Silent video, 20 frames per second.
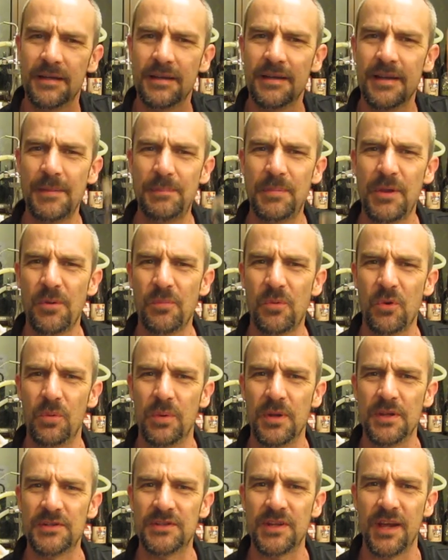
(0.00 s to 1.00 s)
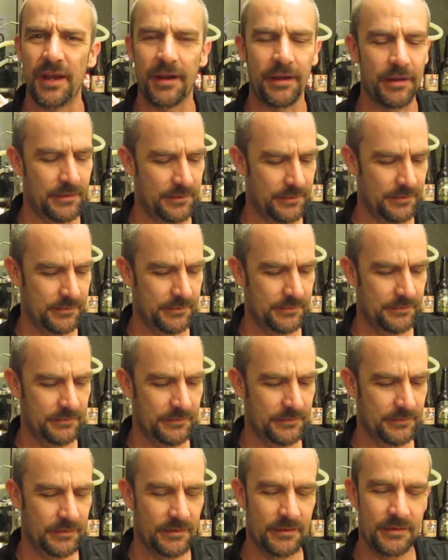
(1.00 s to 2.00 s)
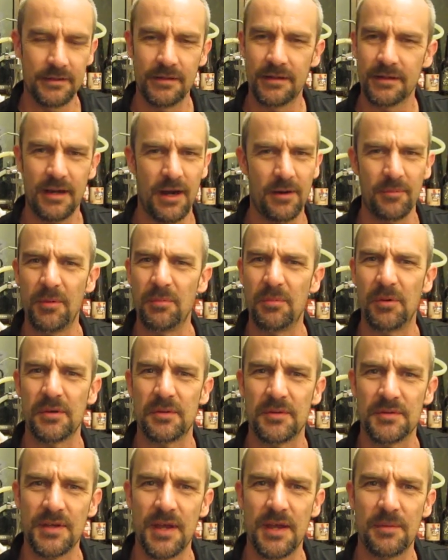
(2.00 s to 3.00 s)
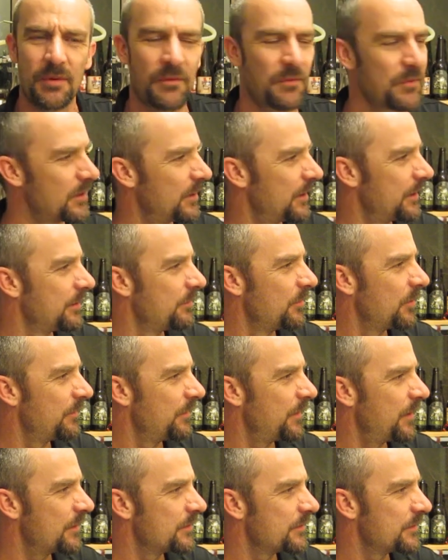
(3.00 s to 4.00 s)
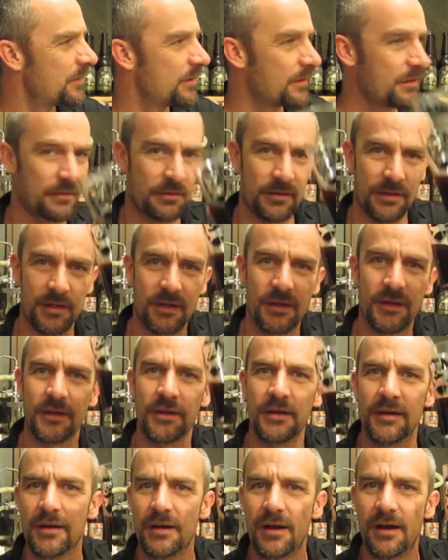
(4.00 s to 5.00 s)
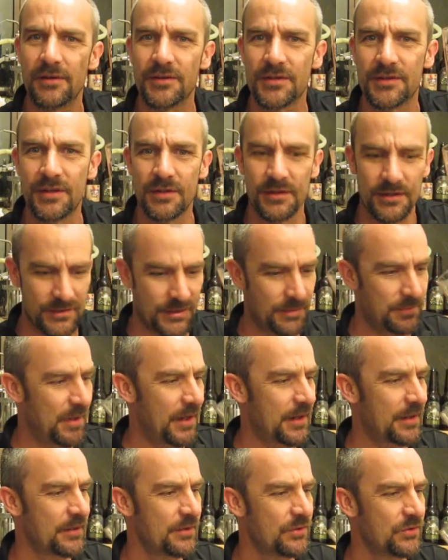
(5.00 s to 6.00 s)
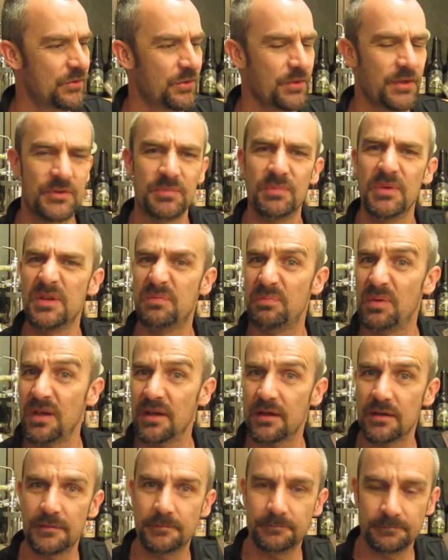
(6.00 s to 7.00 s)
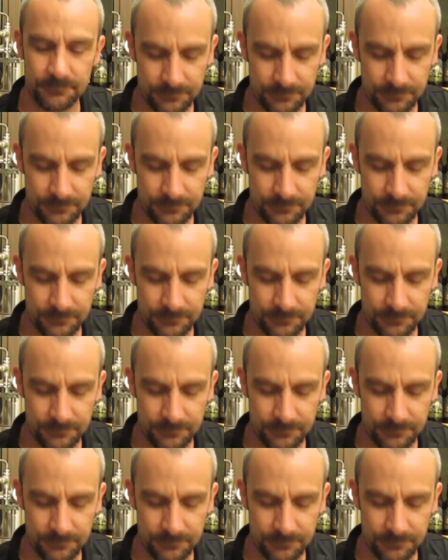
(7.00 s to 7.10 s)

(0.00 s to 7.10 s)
happy homebrew Wednesday. Can't remember what I was saying before I let them off out, so I'm just going to sit back and enjoy this meat beer,